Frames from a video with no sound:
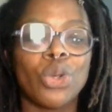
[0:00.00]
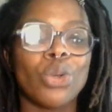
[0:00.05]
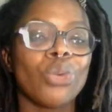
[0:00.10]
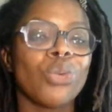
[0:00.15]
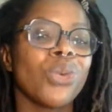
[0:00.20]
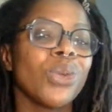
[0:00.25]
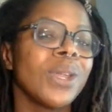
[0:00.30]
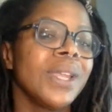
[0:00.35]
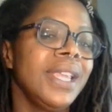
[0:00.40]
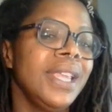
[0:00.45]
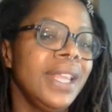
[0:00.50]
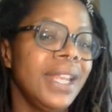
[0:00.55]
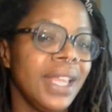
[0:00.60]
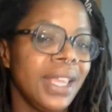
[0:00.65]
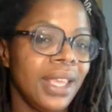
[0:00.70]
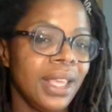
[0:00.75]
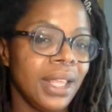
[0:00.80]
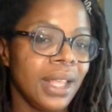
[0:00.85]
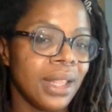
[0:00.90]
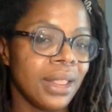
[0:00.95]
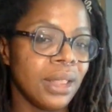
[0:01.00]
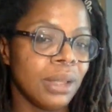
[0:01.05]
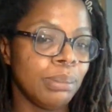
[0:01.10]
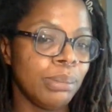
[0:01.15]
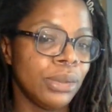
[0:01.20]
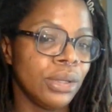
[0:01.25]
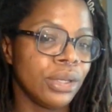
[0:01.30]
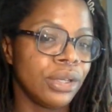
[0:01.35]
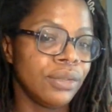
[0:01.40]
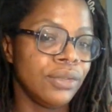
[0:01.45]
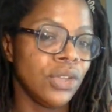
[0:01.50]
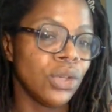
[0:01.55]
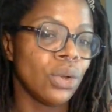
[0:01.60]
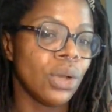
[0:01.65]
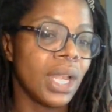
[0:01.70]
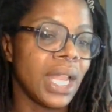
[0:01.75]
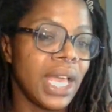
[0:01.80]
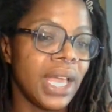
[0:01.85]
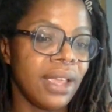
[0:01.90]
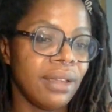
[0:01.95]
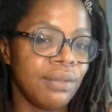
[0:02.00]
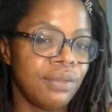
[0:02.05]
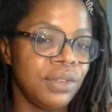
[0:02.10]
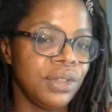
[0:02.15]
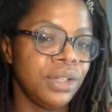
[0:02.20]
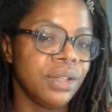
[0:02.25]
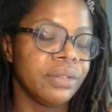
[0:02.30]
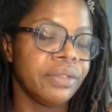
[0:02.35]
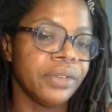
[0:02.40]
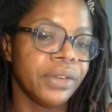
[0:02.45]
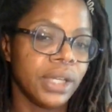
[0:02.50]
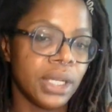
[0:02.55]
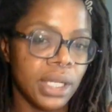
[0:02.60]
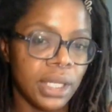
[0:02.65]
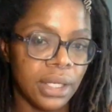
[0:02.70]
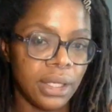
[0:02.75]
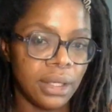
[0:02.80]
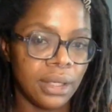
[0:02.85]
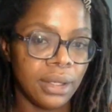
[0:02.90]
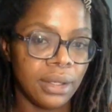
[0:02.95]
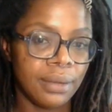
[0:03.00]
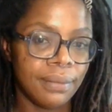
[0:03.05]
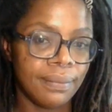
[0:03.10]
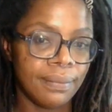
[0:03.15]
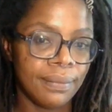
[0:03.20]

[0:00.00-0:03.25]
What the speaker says: reading the book of your life differently.